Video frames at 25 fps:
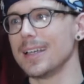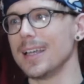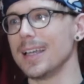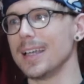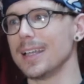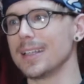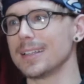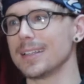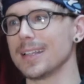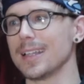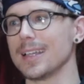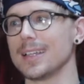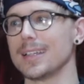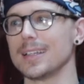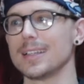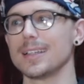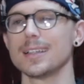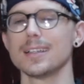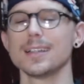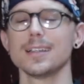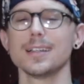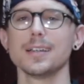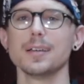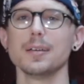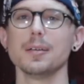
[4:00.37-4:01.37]
and like
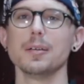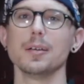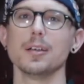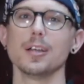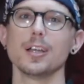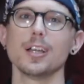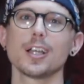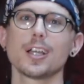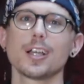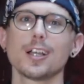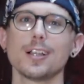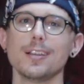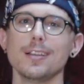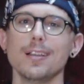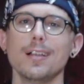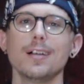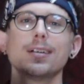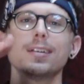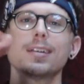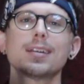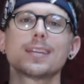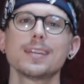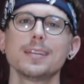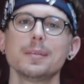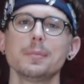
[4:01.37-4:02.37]

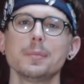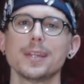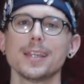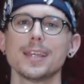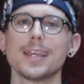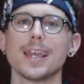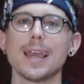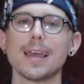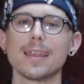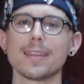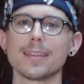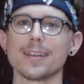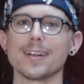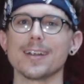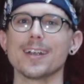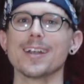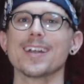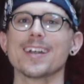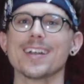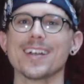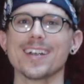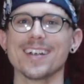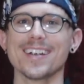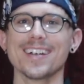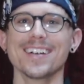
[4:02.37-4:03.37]
clunked them
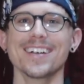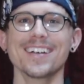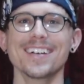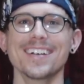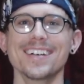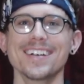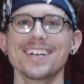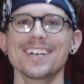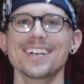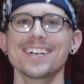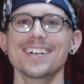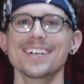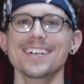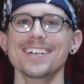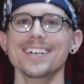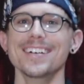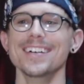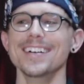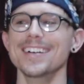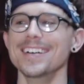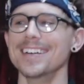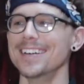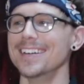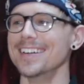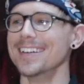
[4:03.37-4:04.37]
together.
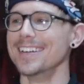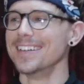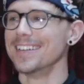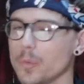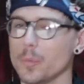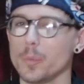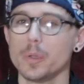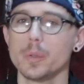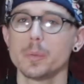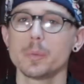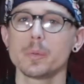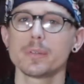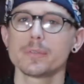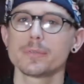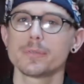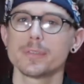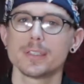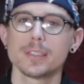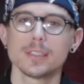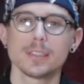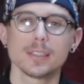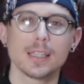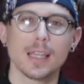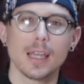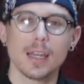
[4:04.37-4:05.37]
We weren't
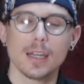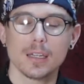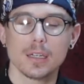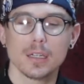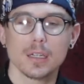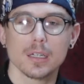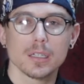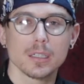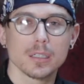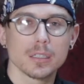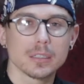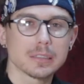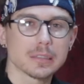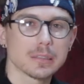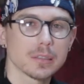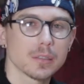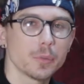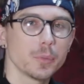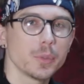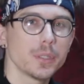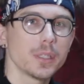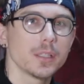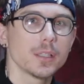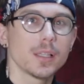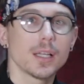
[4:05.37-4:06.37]
feeling that at all, so
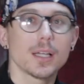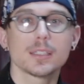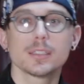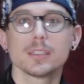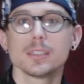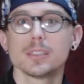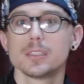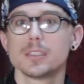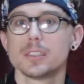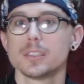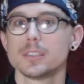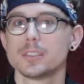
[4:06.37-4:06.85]
we elected